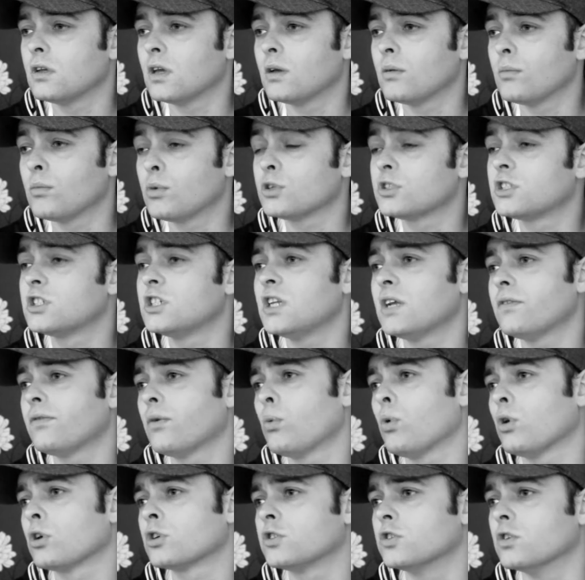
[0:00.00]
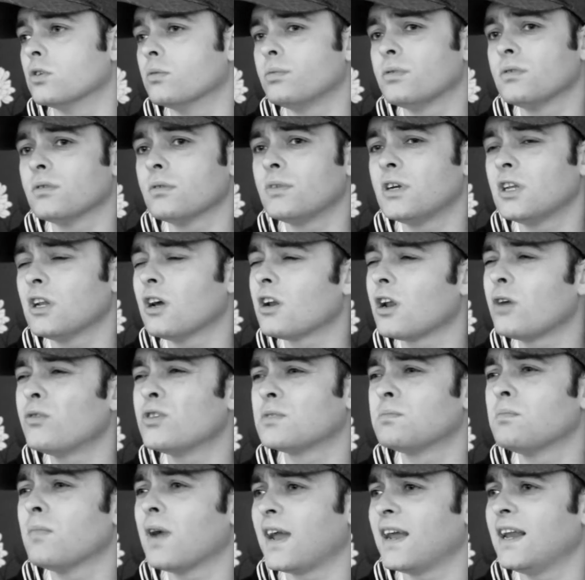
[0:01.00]
Plus, you never wash up. I mean, I know it's
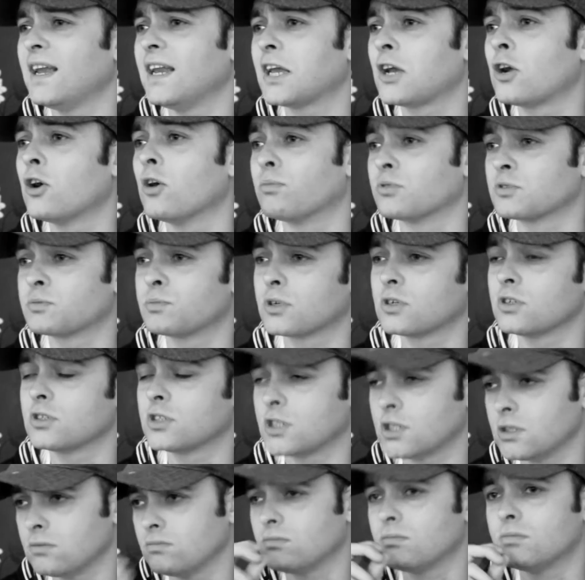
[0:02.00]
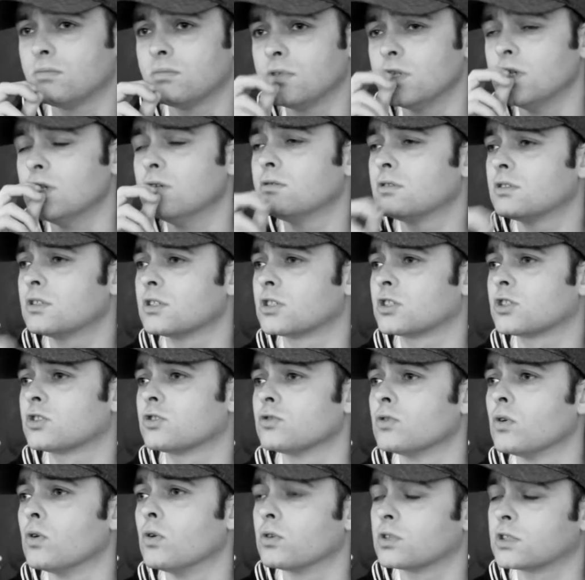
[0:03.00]
mainly cups because you use the
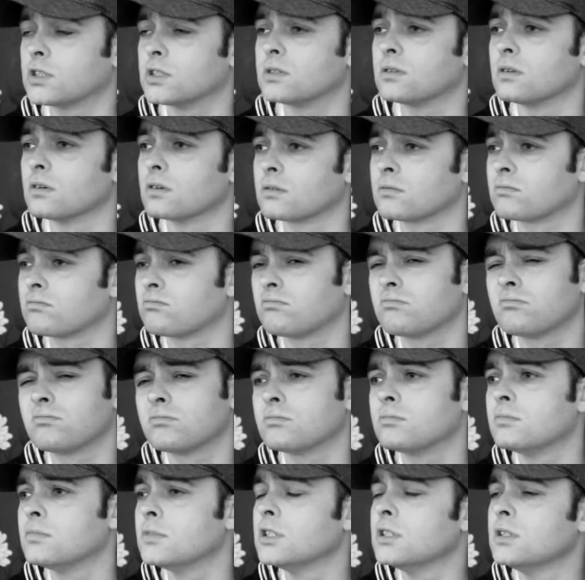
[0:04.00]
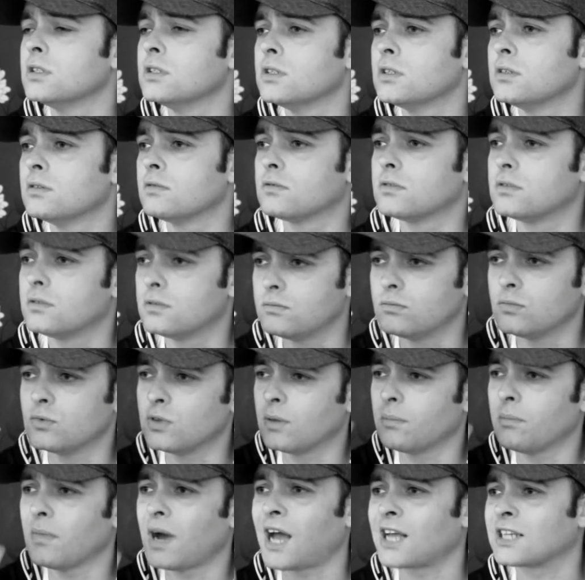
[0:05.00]
straw to with the
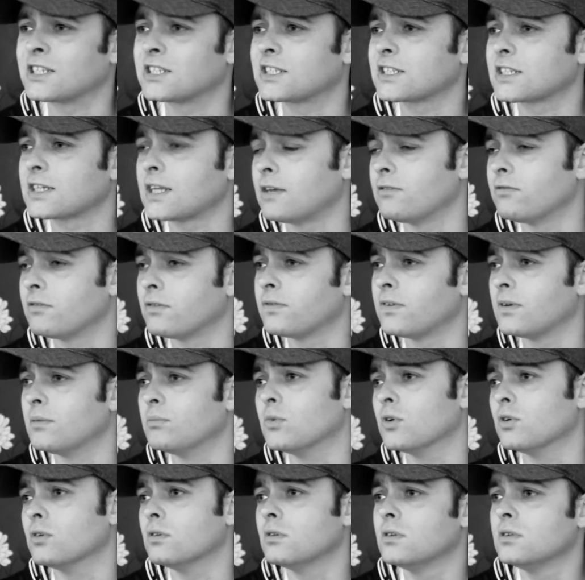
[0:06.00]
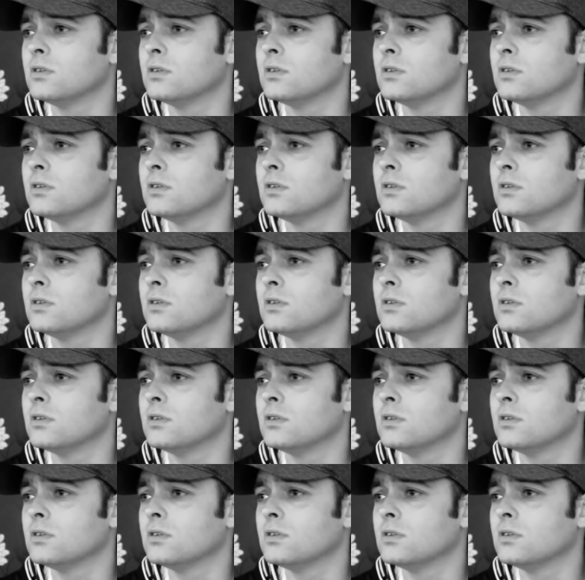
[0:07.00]
mask and everything, but...